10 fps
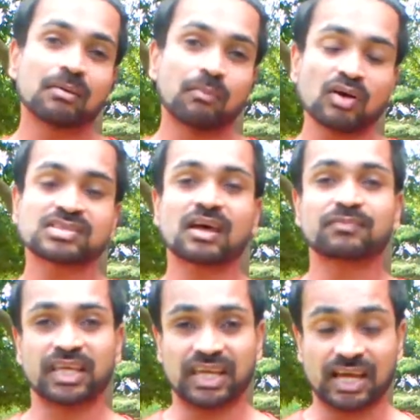most of
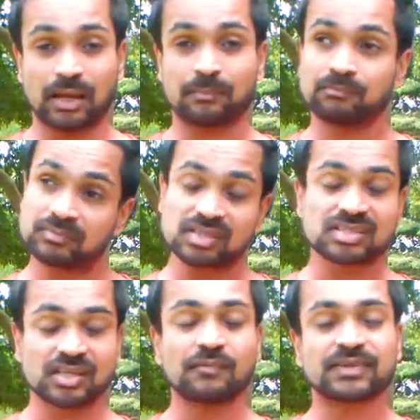the
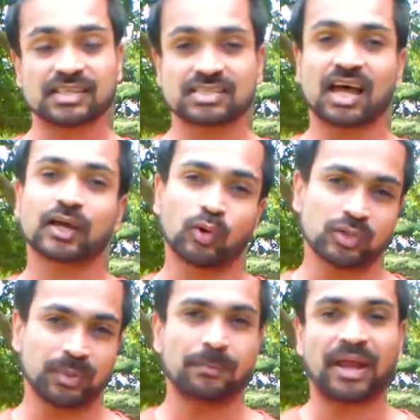surfaces are going
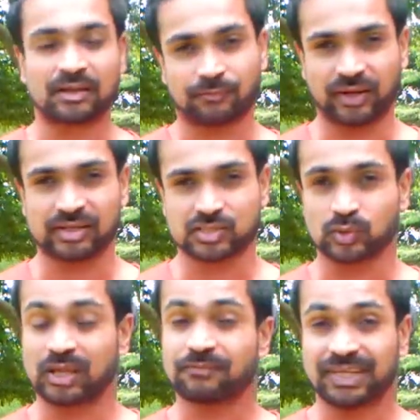to be batter friendly. So
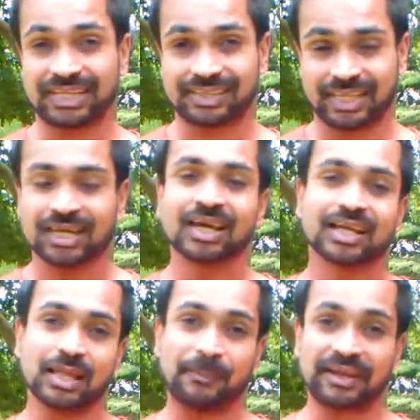definitely
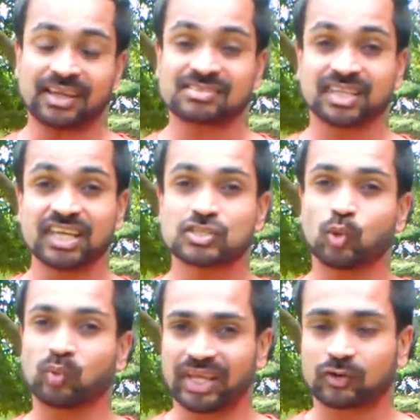the batters need
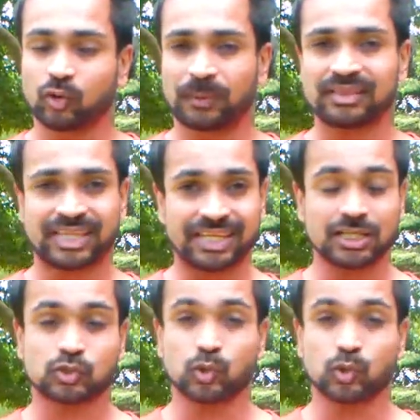to regroup and they need